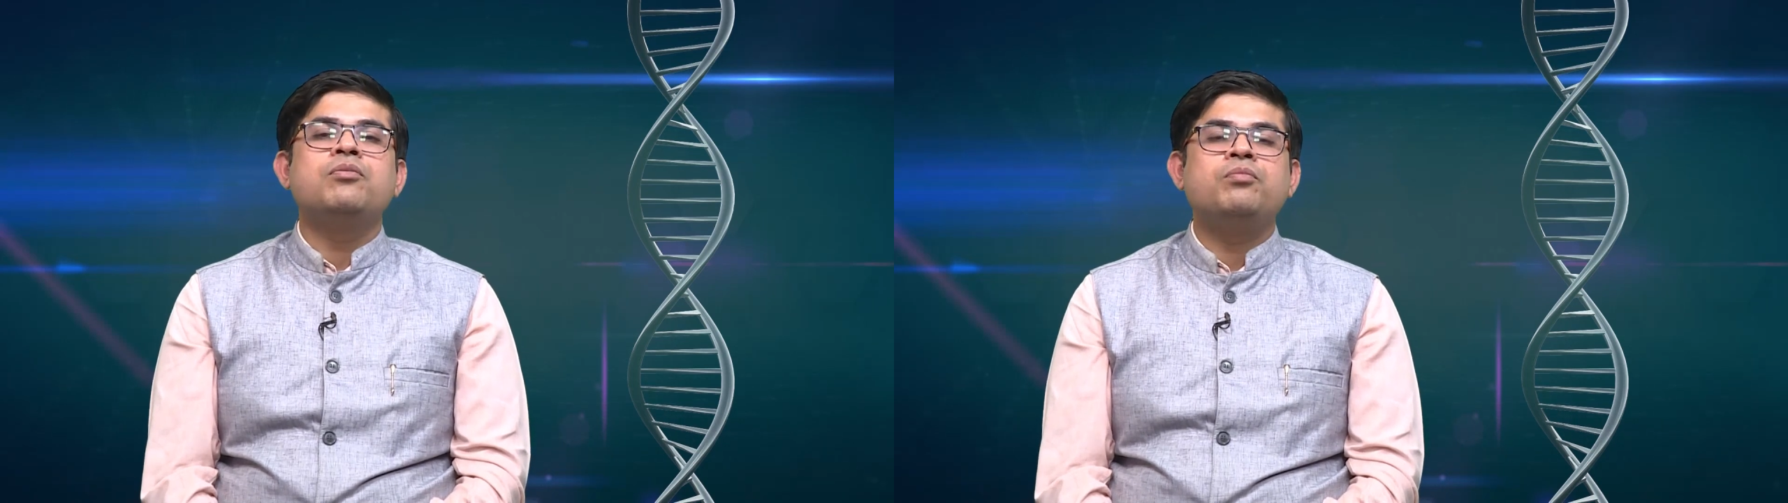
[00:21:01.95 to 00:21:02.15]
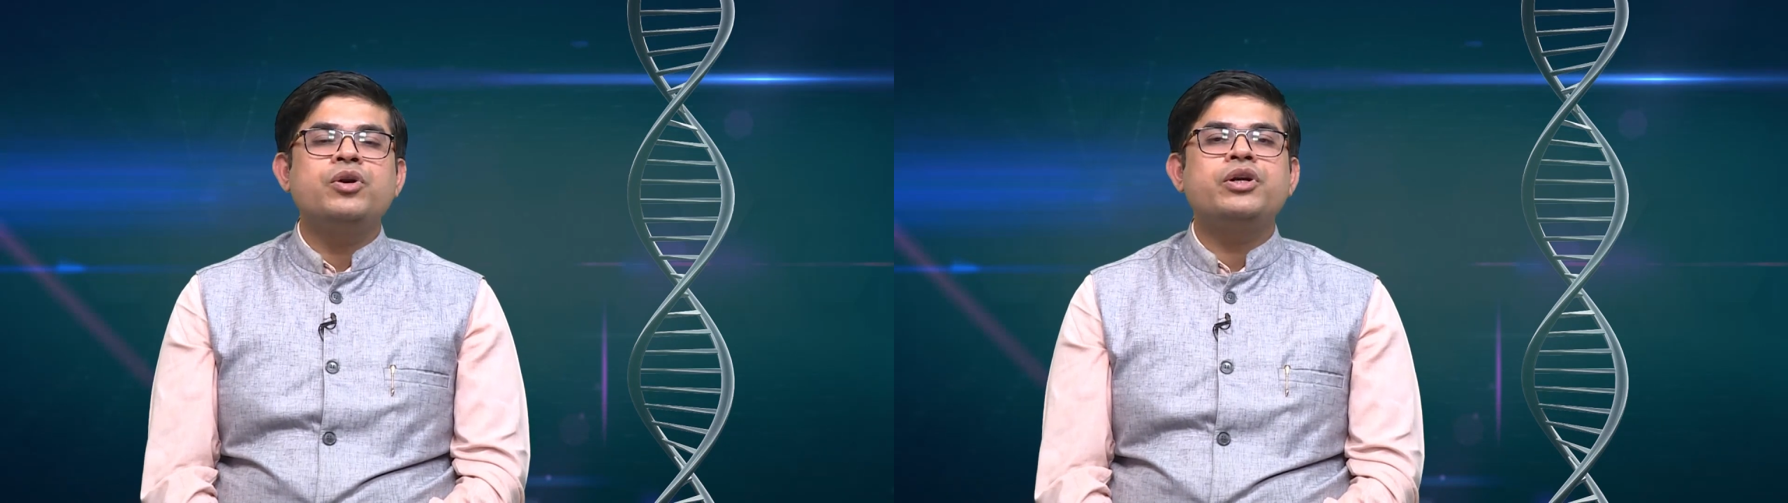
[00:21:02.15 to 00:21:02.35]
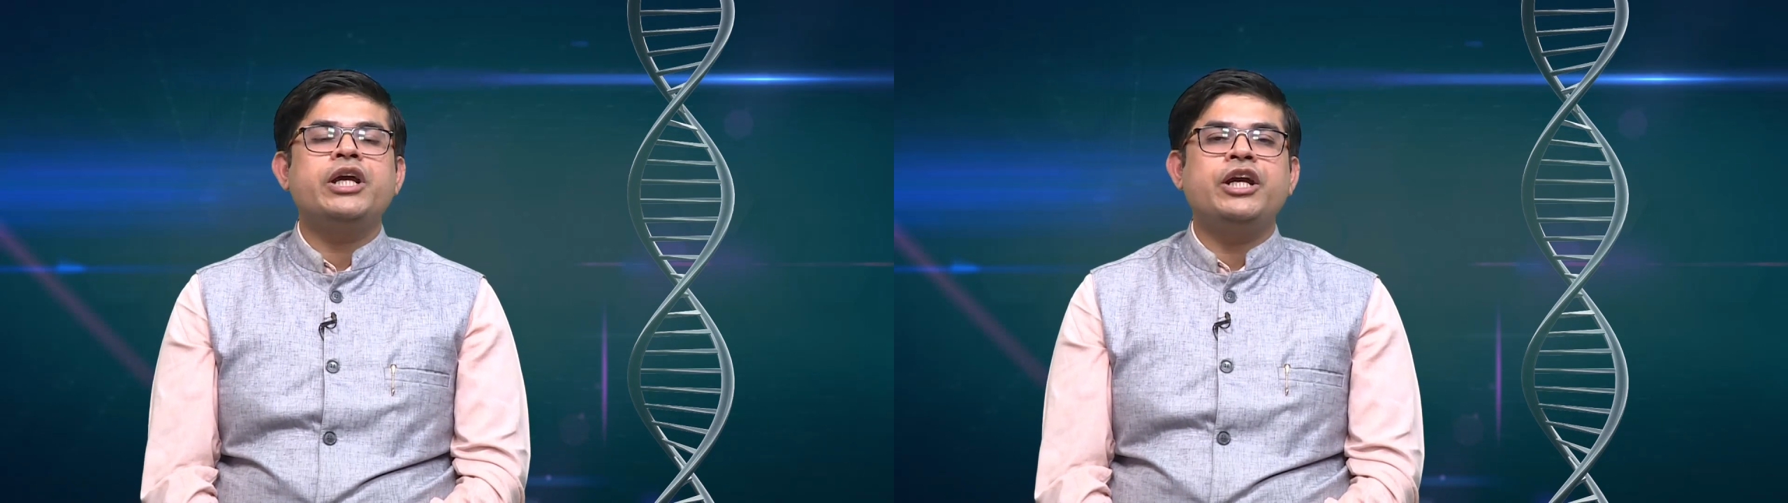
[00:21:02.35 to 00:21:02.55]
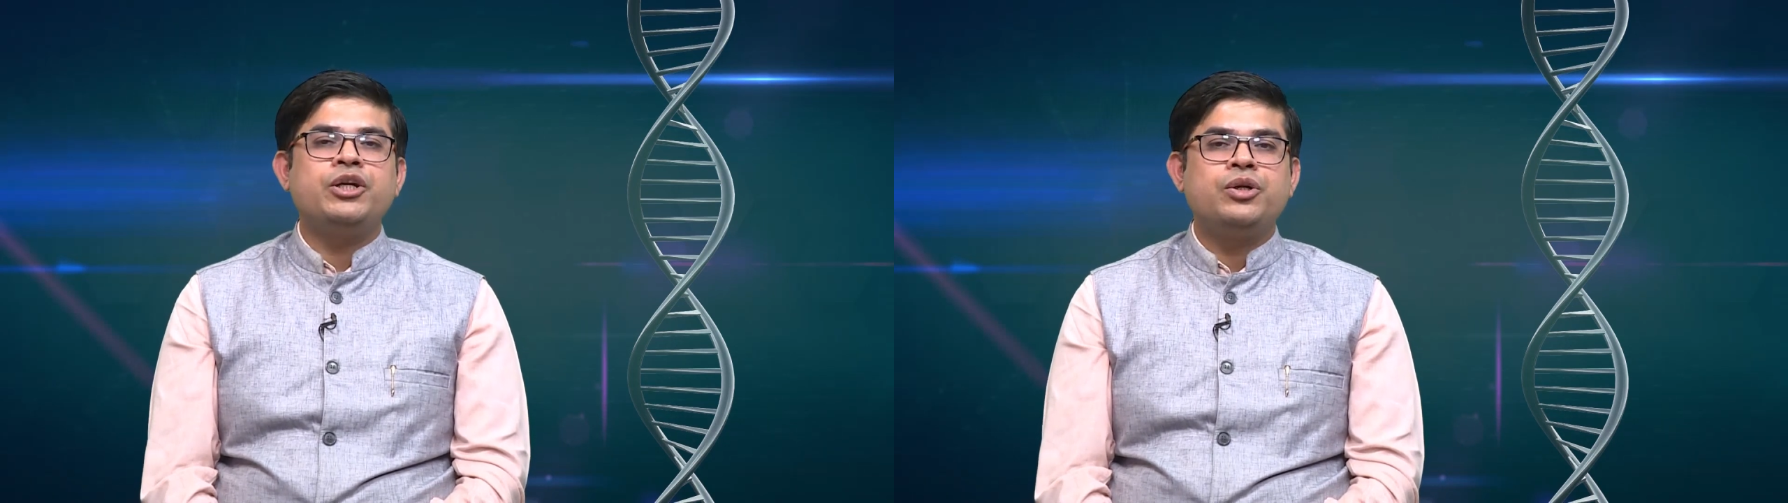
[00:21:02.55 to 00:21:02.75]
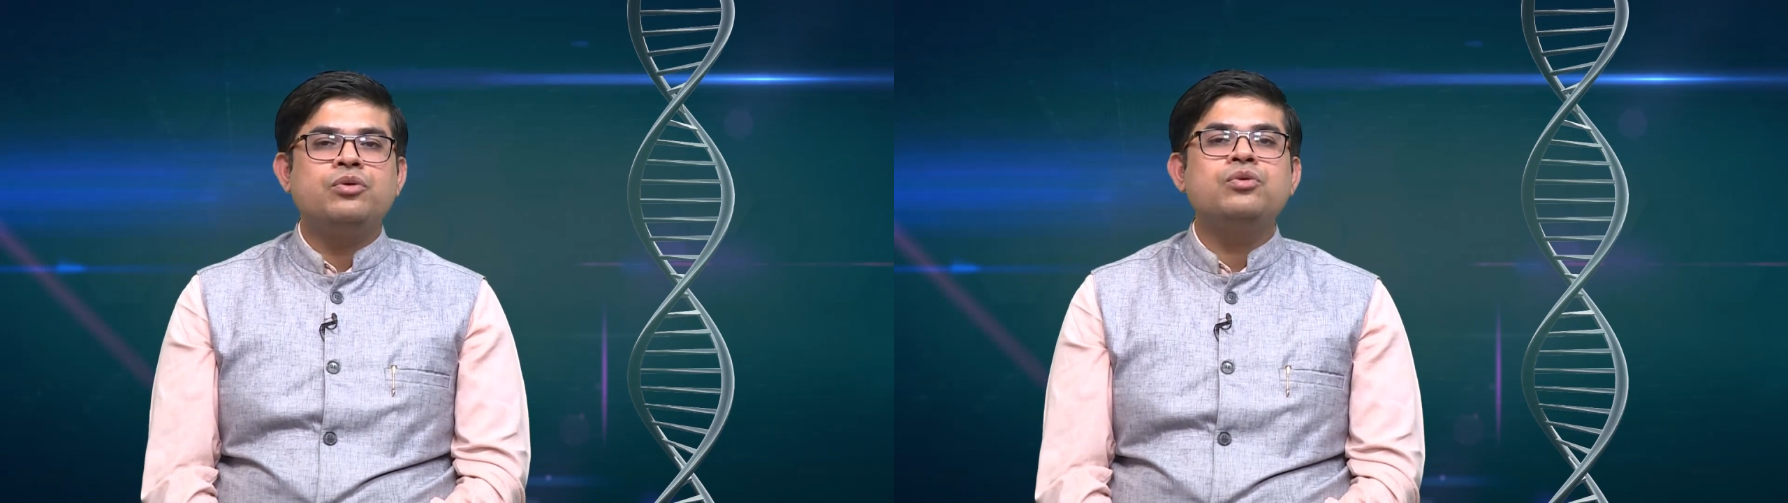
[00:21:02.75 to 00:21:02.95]
put
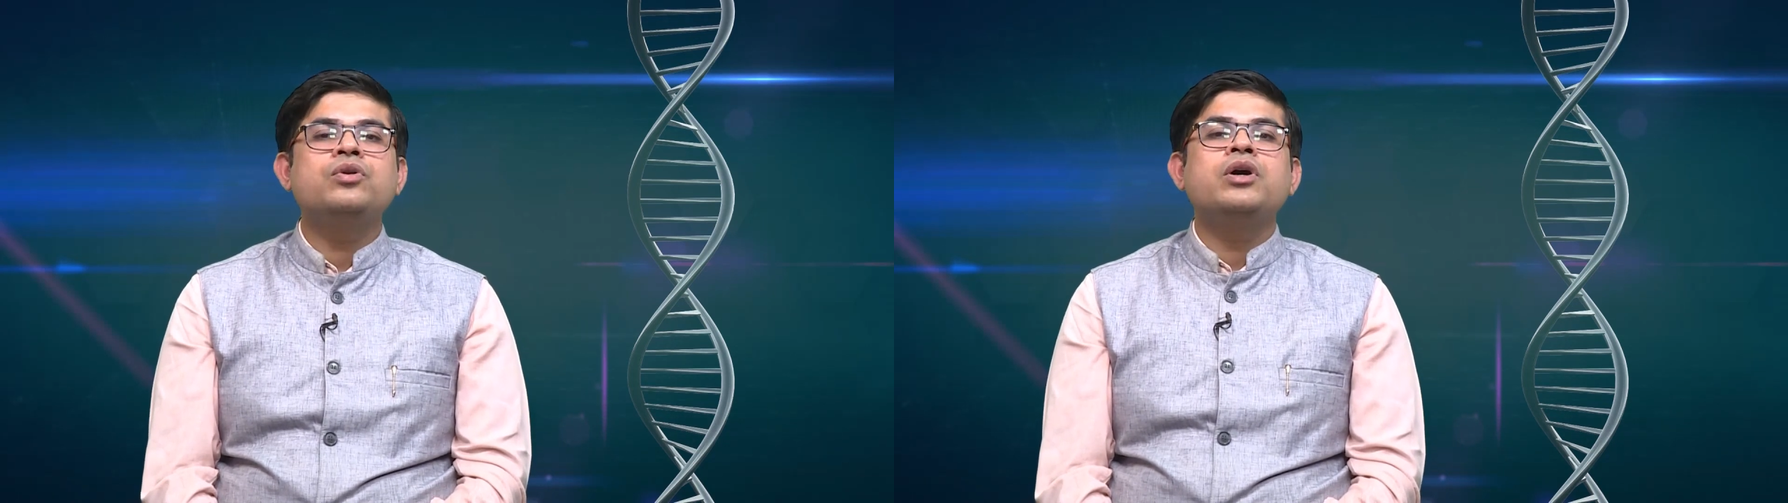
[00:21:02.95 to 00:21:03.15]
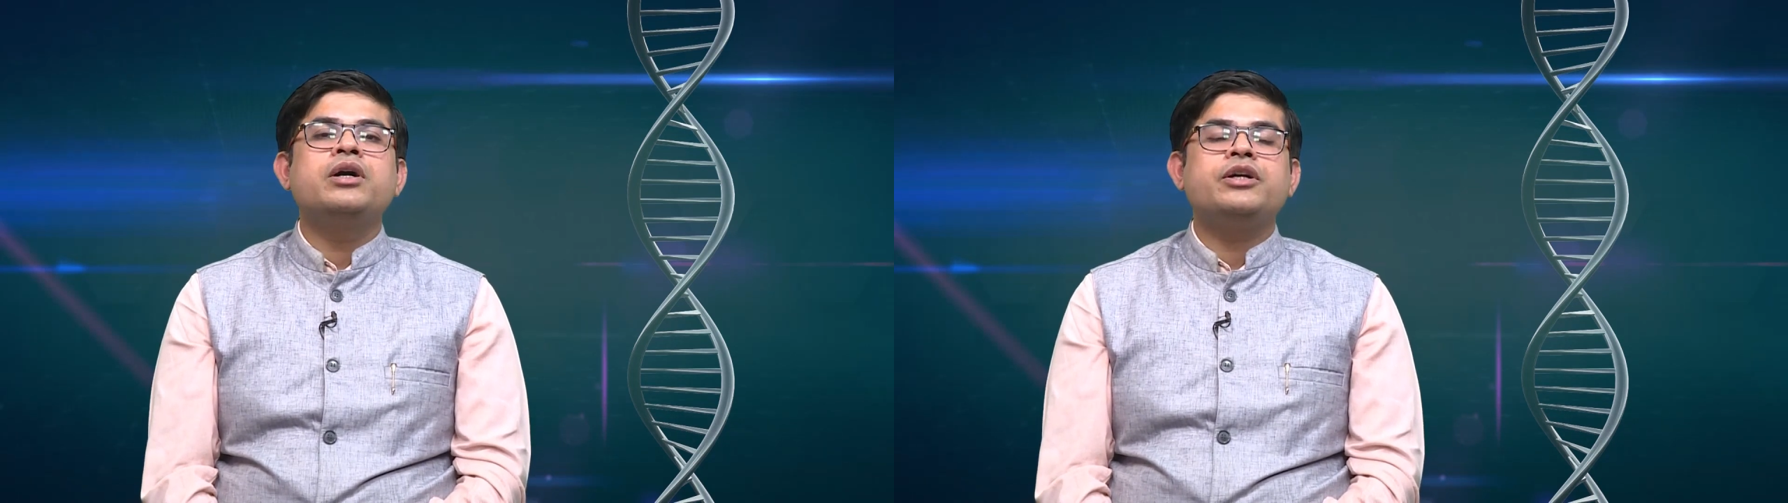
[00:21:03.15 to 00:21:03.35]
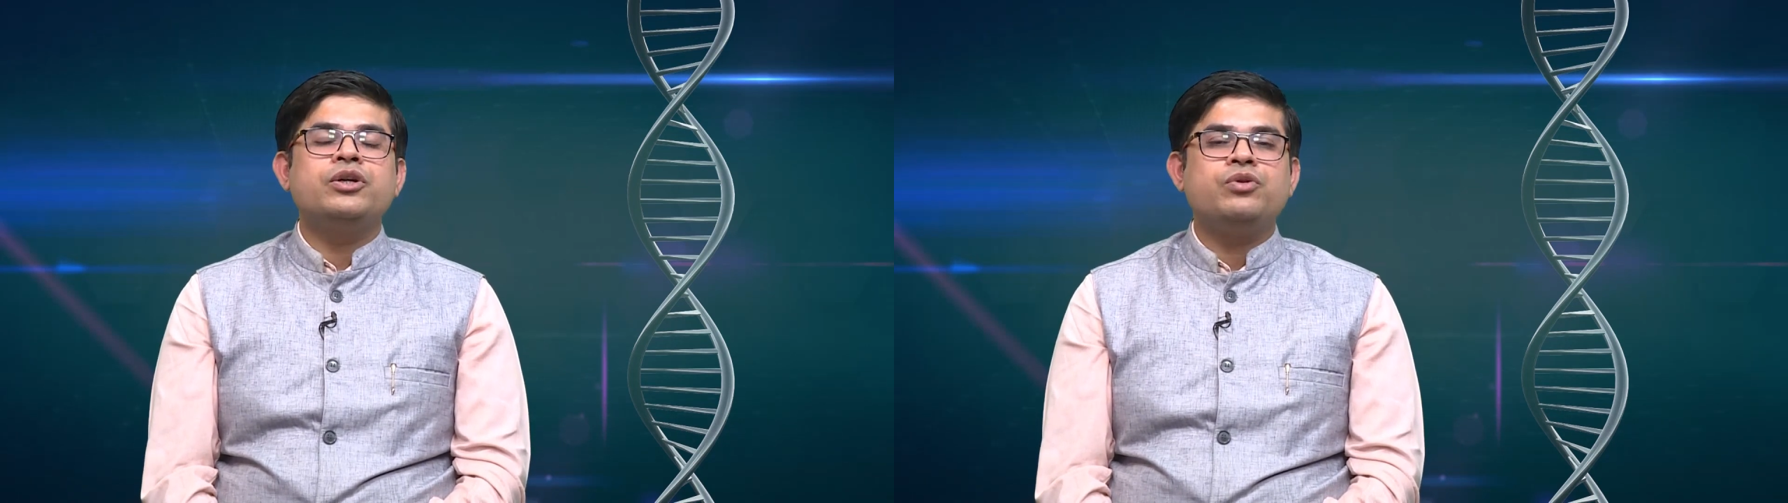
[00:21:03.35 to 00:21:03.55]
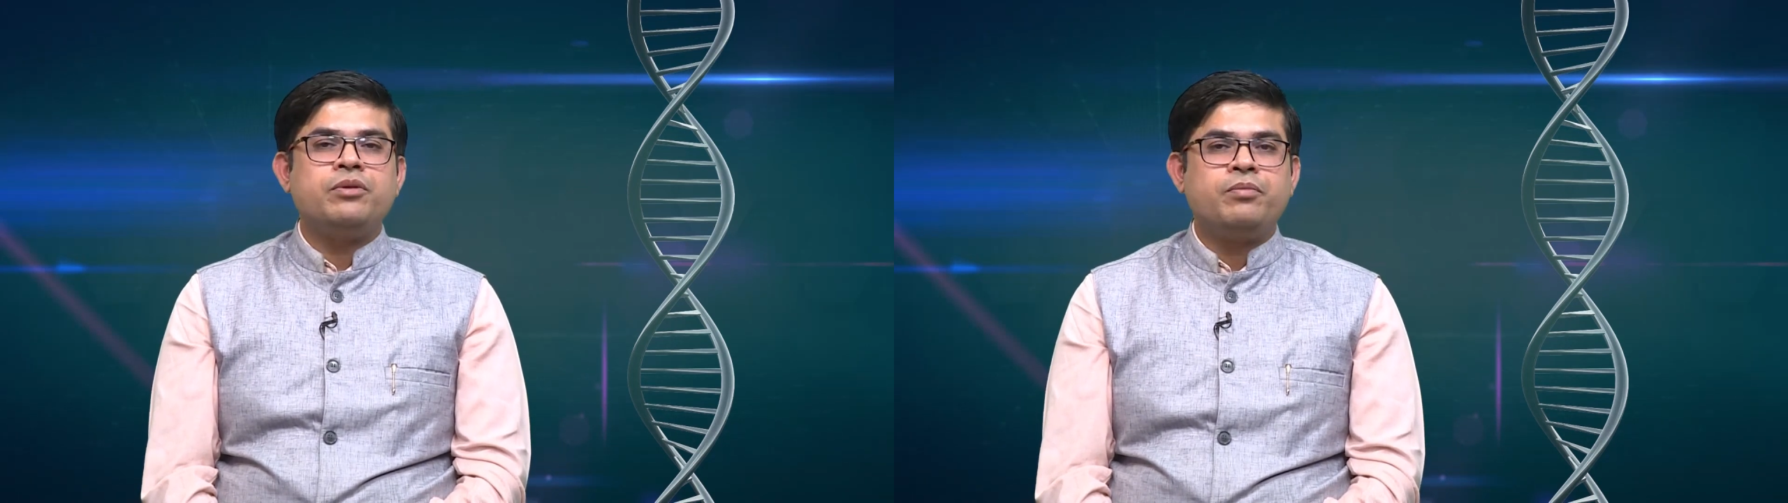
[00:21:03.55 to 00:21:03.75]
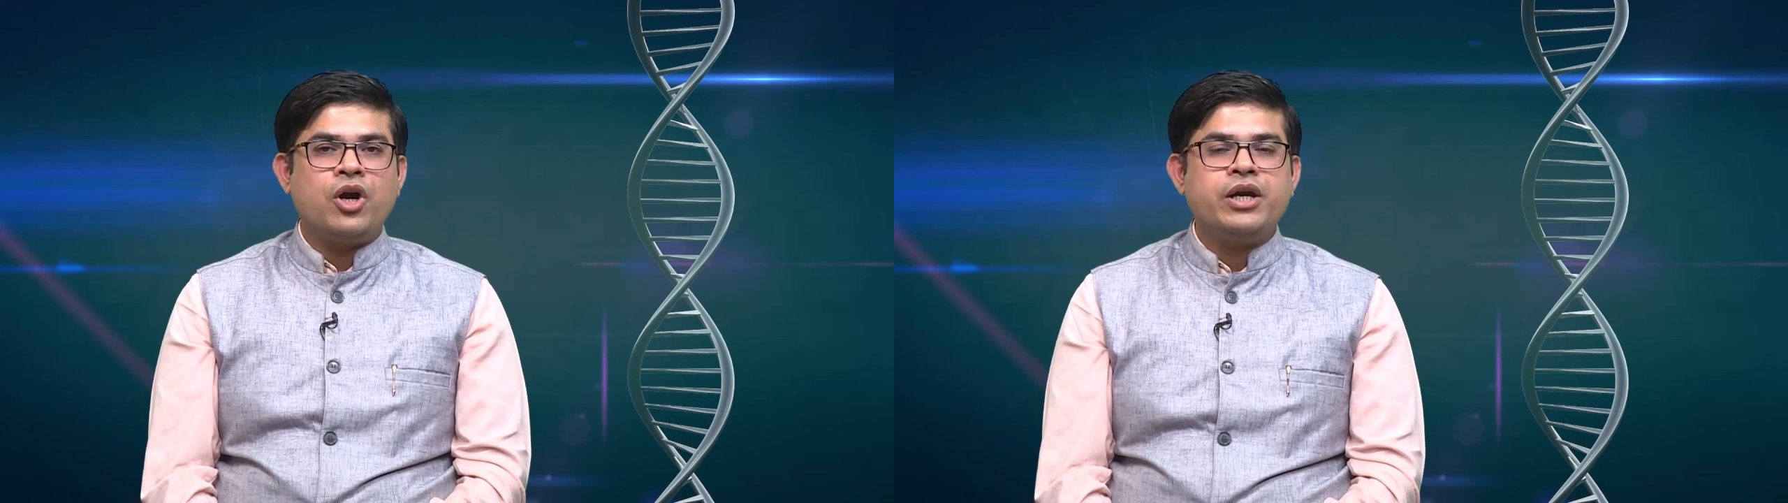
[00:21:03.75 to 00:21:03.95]
into
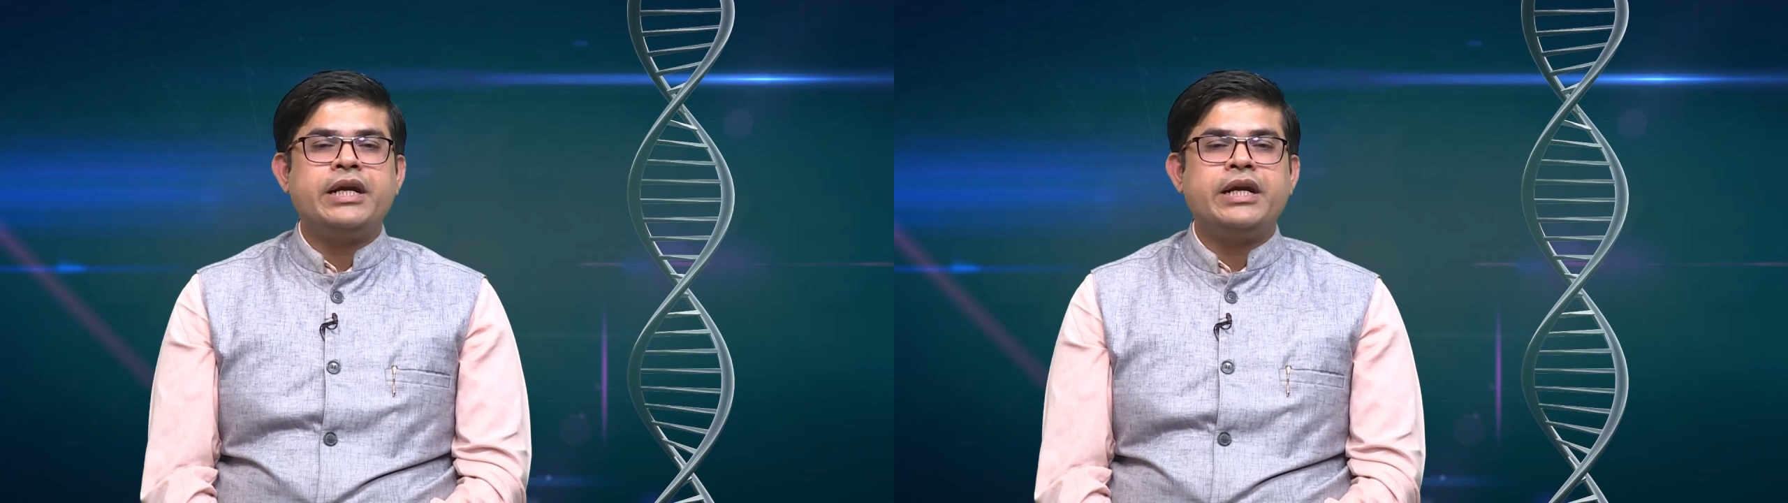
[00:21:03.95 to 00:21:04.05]
UniProt